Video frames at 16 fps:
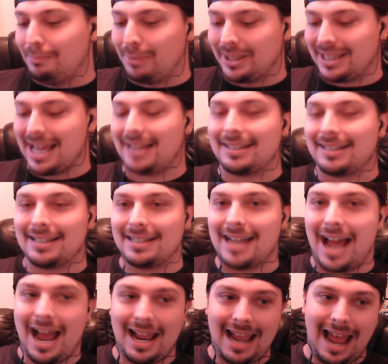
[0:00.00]
But that did
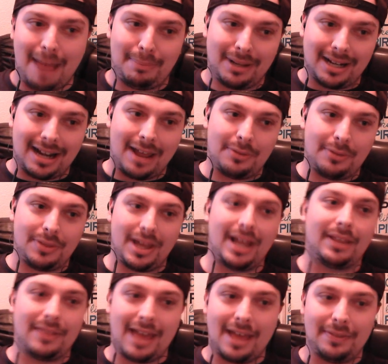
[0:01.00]
not happen, and I
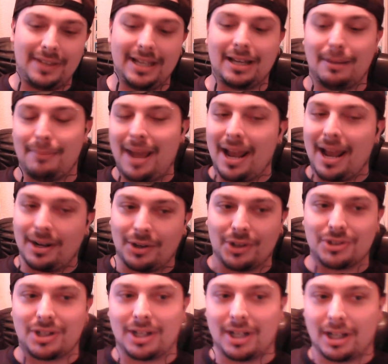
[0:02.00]
think that the
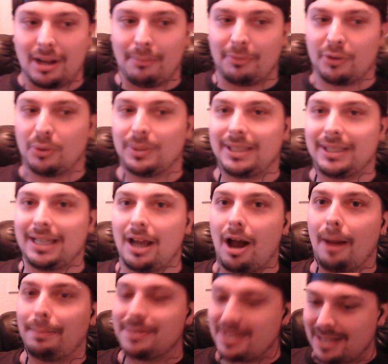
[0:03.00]
Commanders are going to come through with the
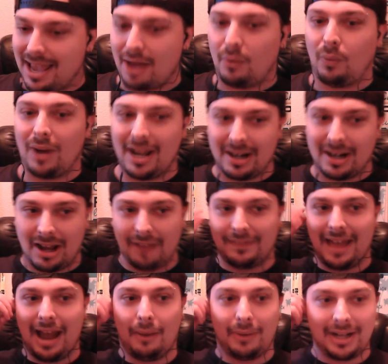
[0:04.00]
upset win on
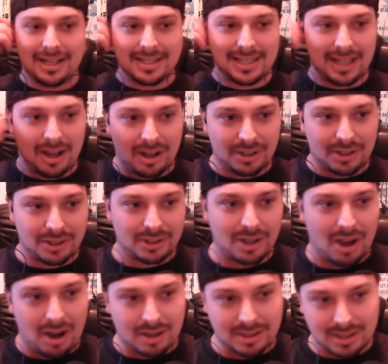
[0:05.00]
that one as the
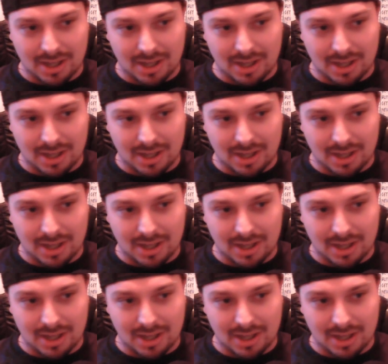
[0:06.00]
underdogs.